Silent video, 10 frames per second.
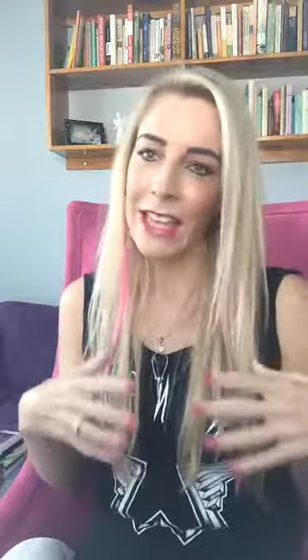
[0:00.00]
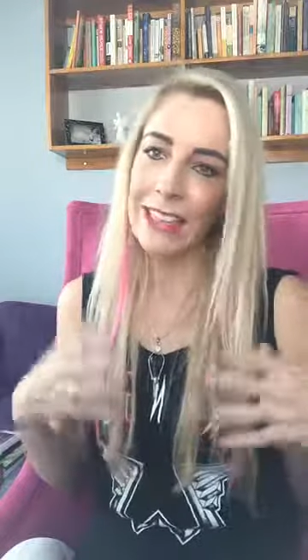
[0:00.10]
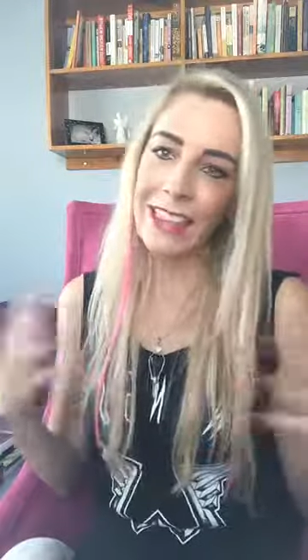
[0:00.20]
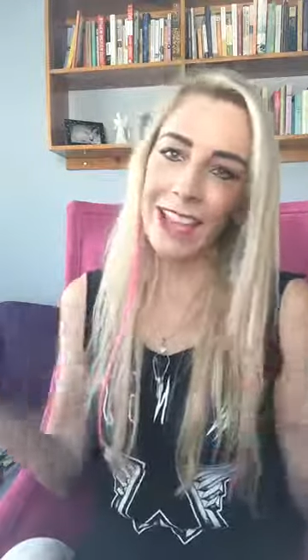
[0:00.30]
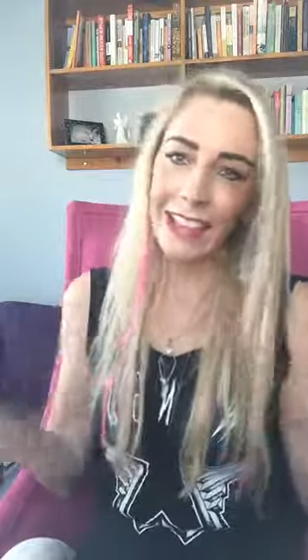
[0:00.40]

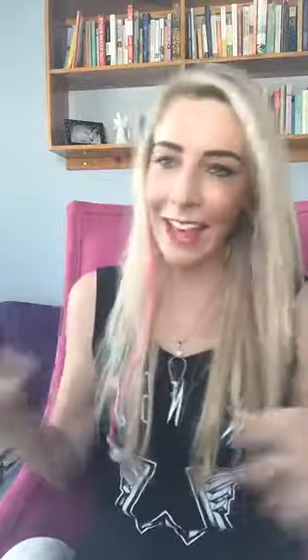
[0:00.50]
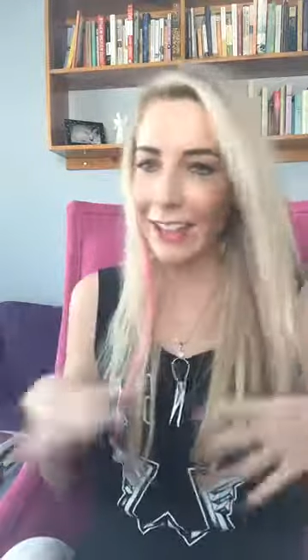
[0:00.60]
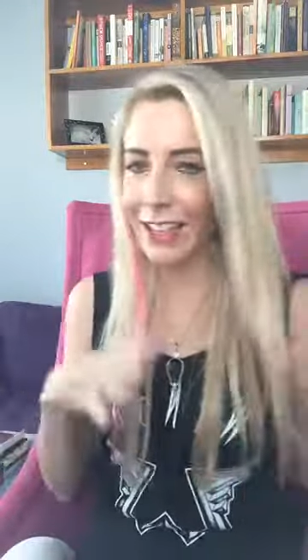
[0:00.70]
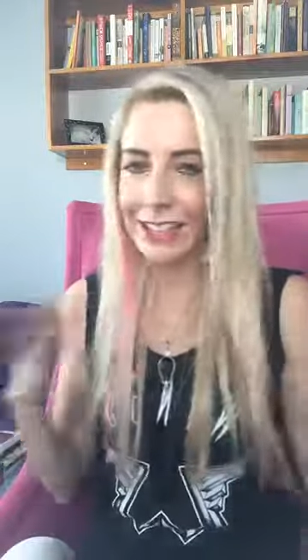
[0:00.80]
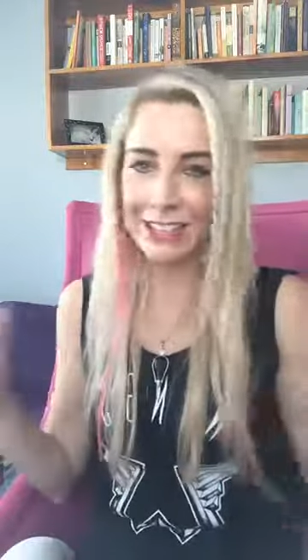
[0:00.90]
that kind of
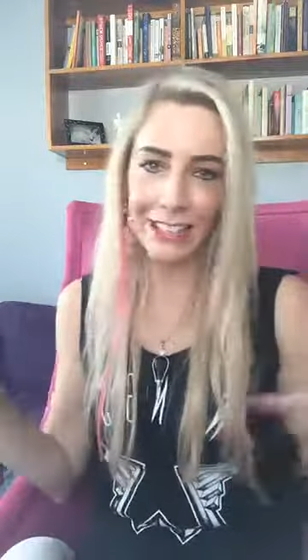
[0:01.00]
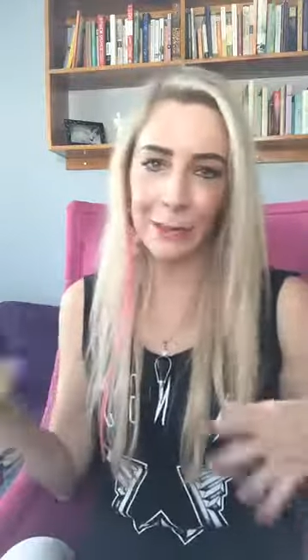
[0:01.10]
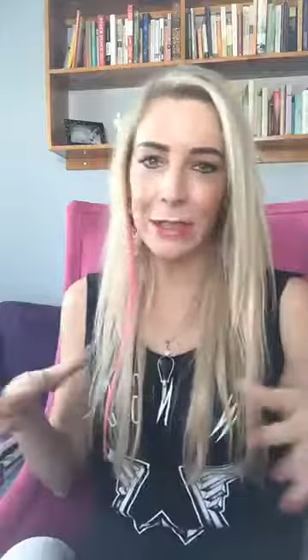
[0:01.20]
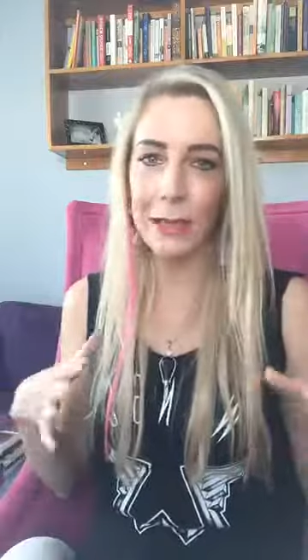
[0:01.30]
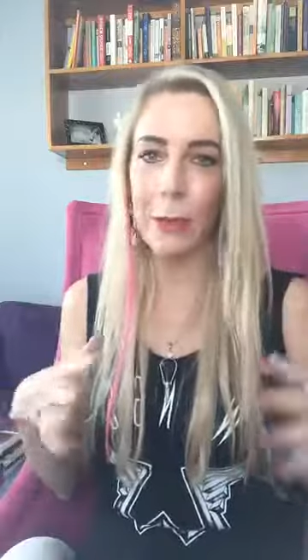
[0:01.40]
gets into
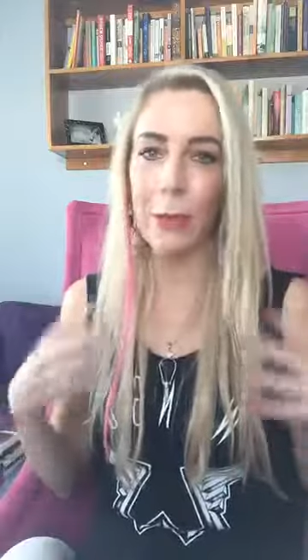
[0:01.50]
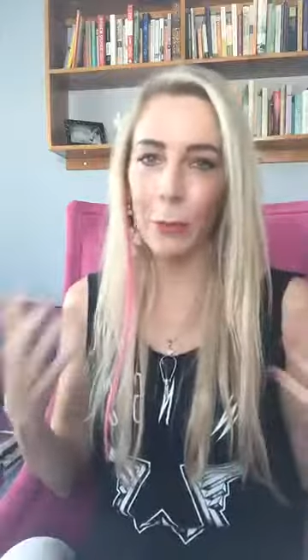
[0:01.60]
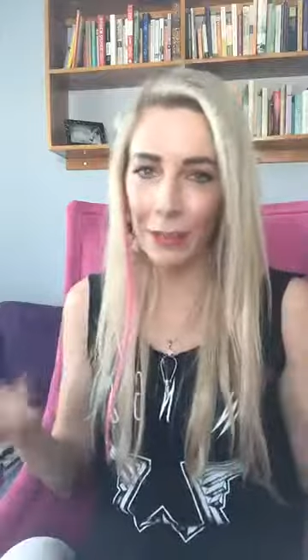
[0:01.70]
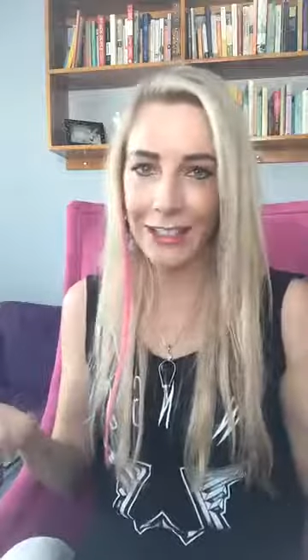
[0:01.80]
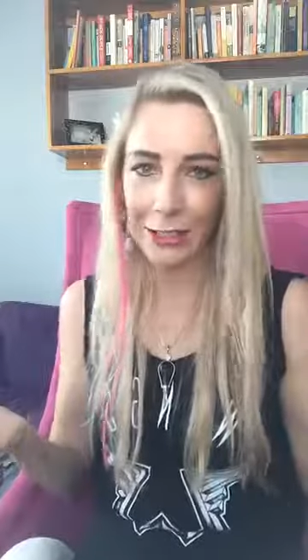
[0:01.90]
something deeper, but
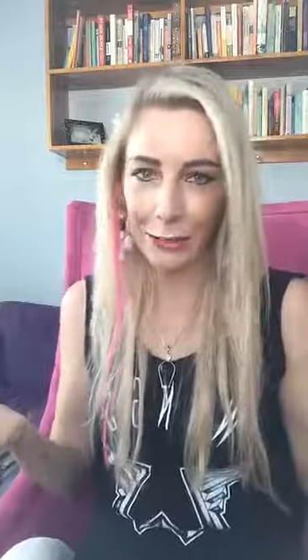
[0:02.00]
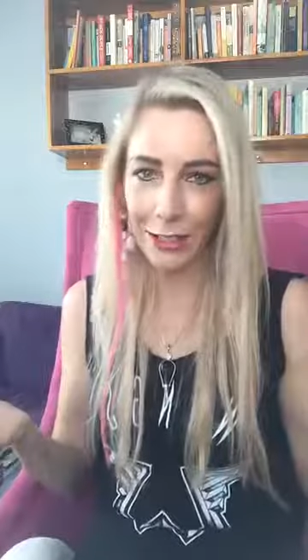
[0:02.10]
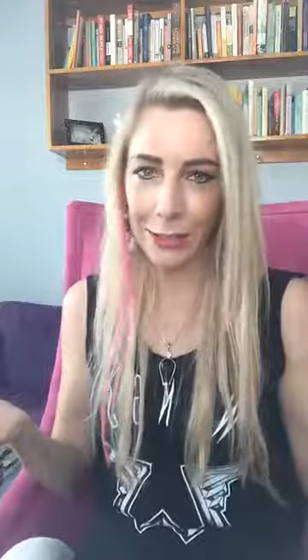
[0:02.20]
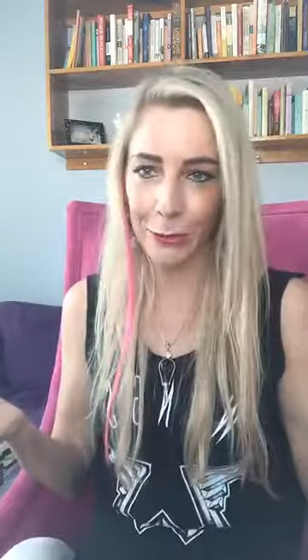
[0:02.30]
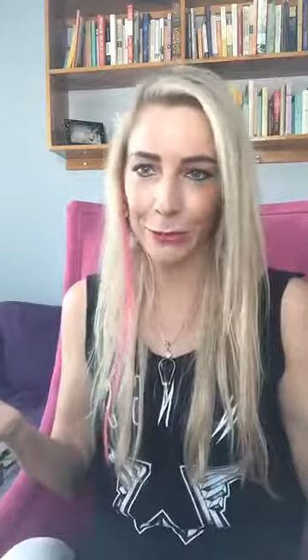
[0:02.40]
we're going to use the
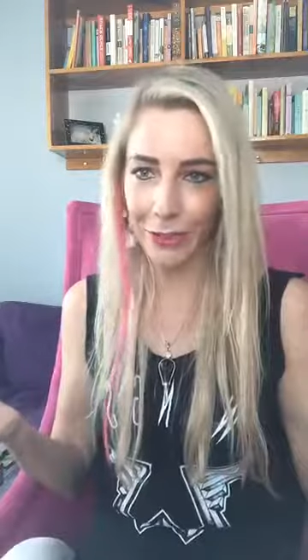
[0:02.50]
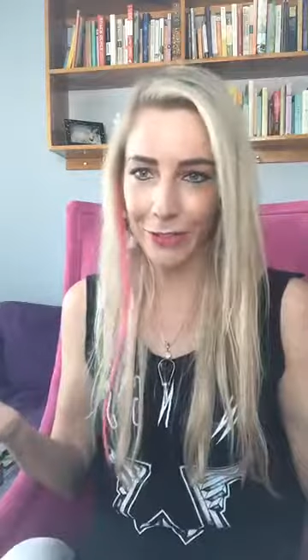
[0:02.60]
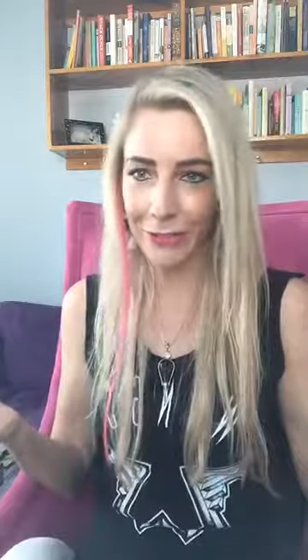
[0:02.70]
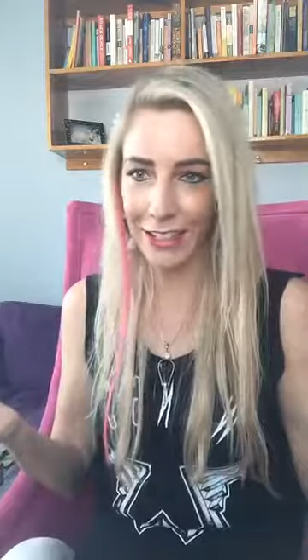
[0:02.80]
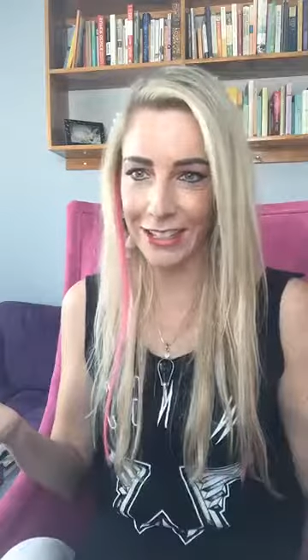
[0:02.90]
term
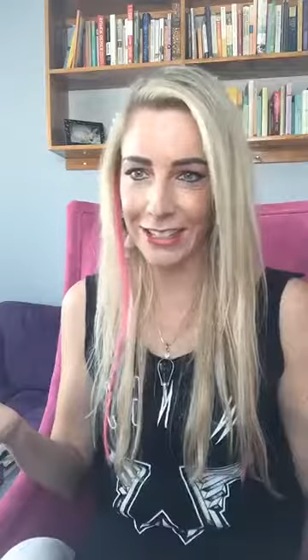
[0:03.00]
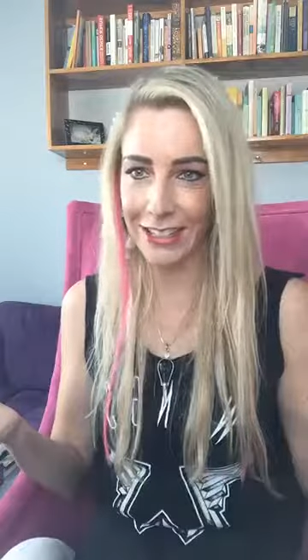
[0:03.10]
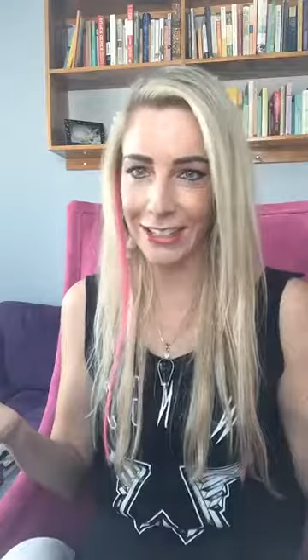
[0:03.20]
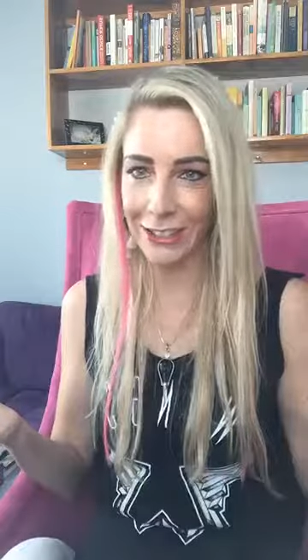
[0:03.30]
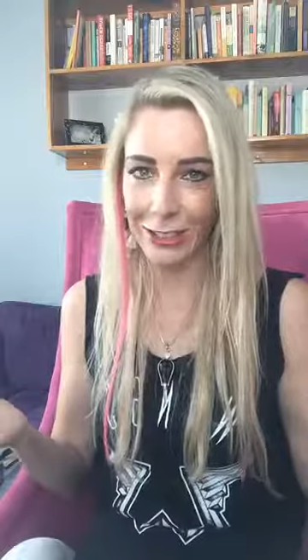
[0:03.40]
forgiveness
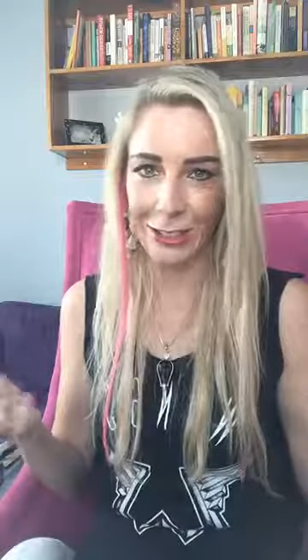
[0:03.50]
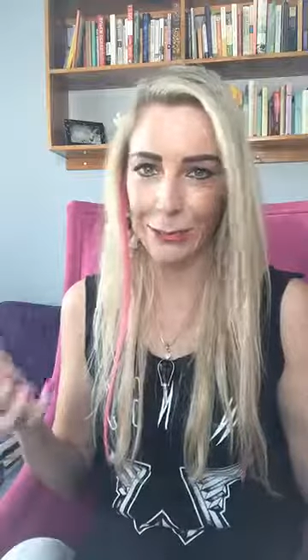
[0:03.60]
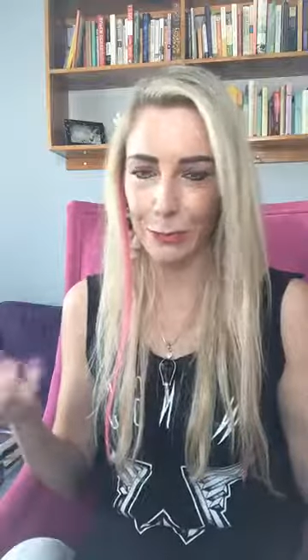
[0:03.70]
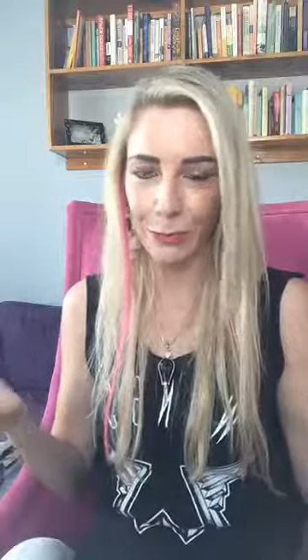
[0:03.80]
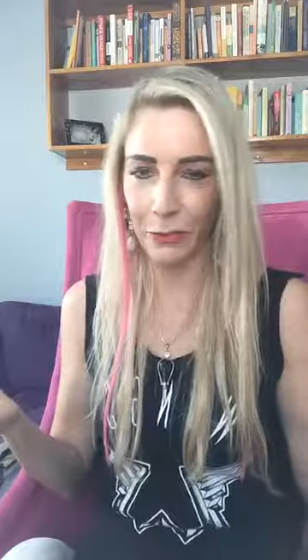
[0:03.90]
just
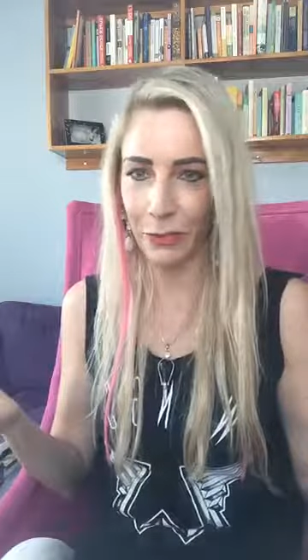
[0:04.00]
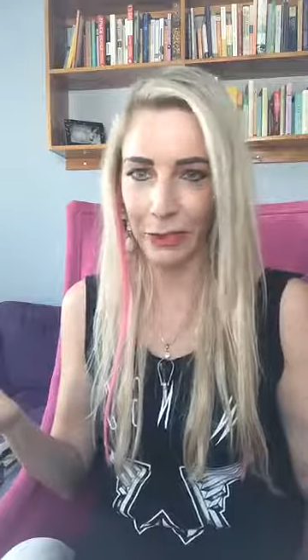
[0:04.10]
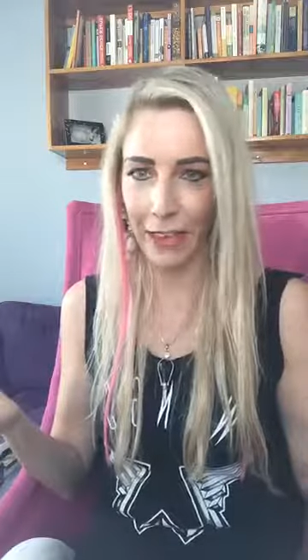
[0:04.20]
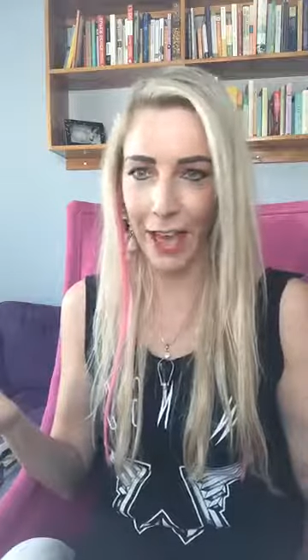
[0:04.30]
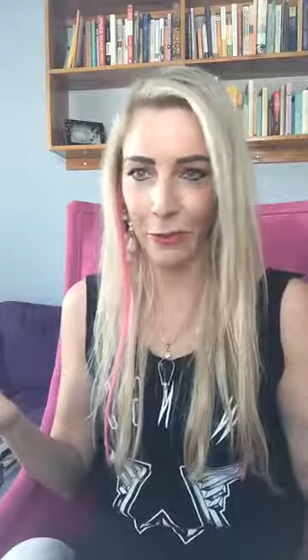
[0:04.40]
for
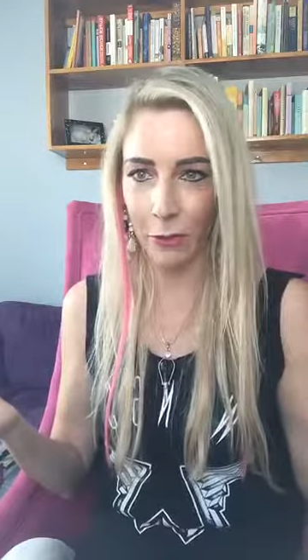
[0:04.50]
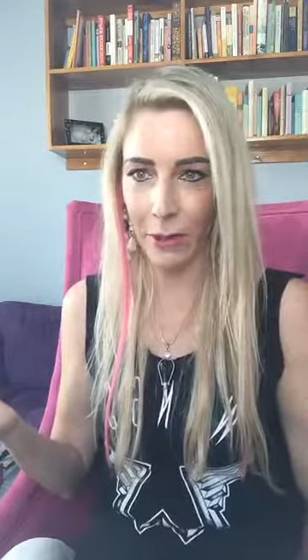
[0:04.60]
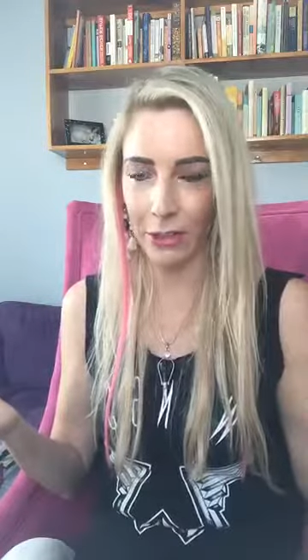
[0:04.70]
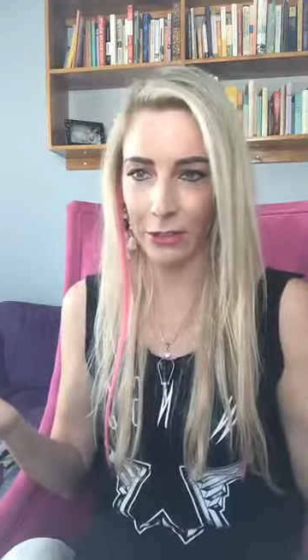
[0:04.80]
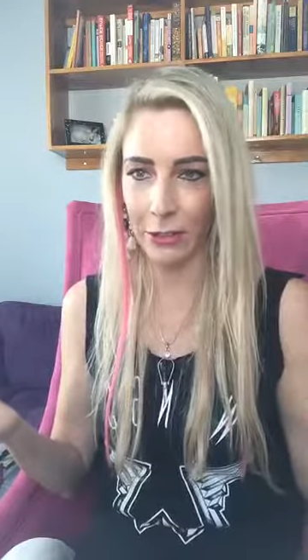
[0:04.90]
lack of a
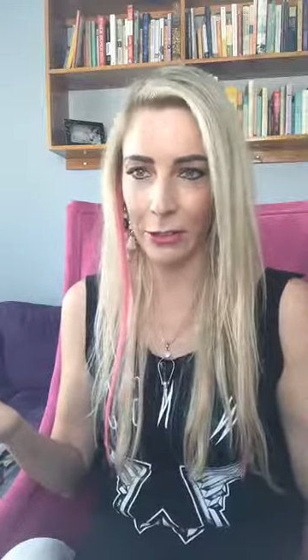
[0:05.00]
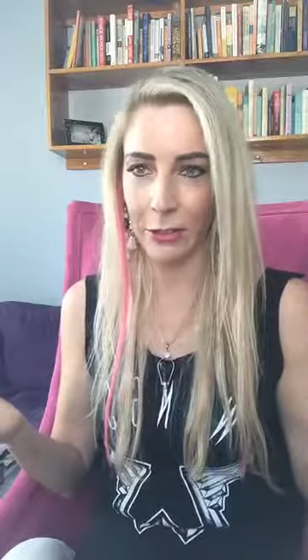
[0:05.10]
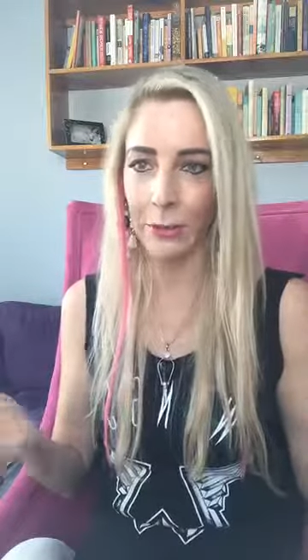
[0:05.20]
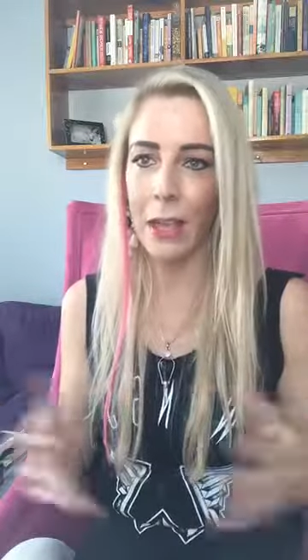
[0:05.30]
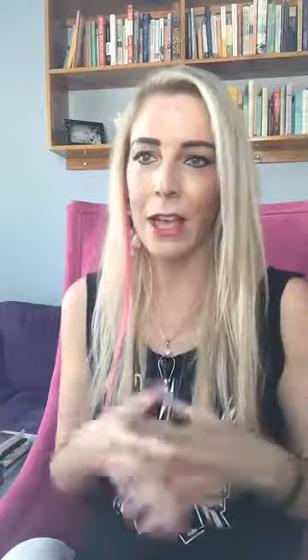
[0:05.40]
better term.